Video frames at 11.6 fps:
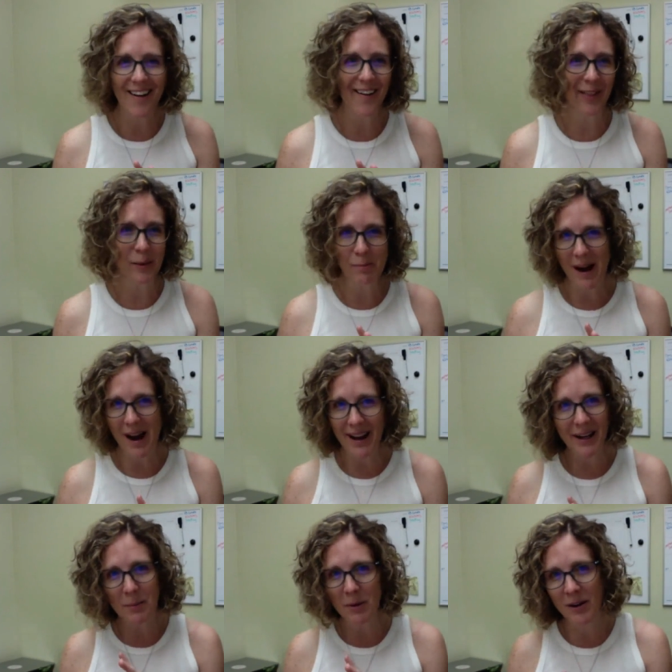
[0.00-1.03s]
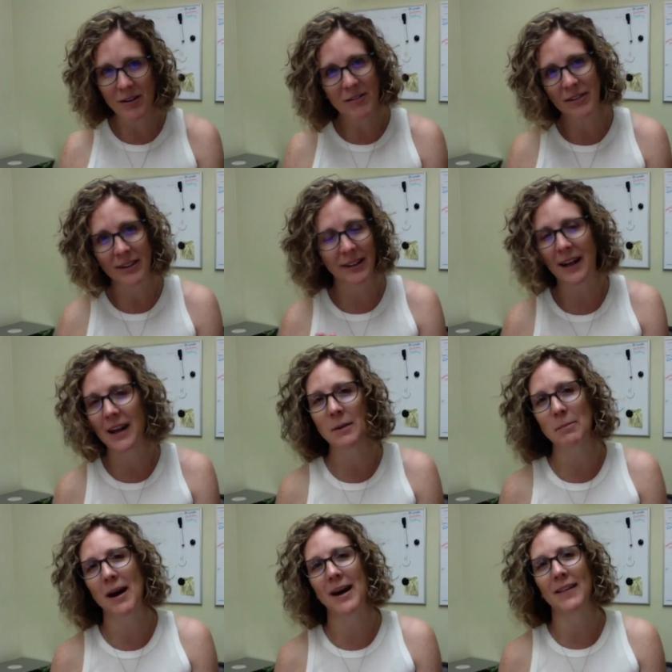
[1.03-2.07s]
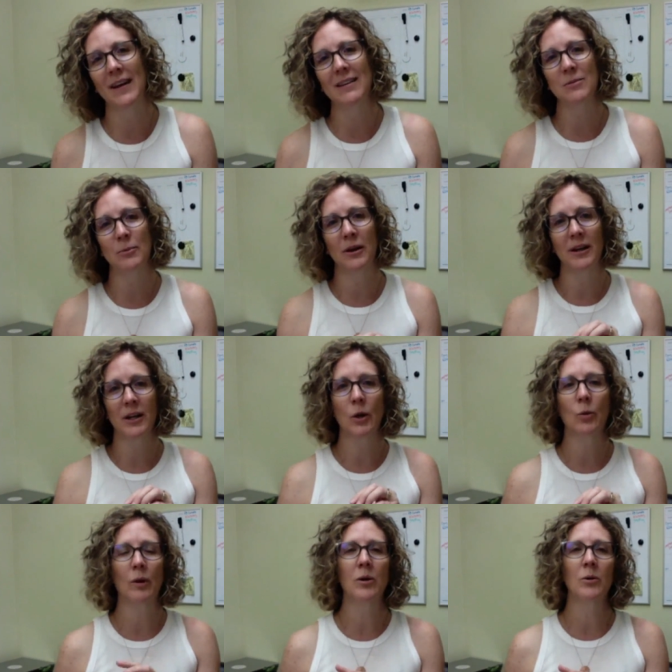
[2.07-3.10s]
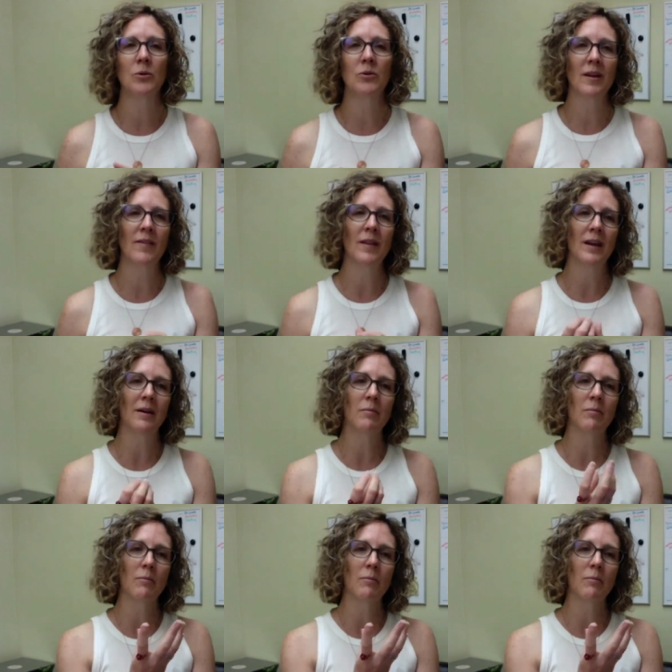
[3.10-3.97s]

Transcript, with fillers: on the bottom of a lake bed that's where it grows and then it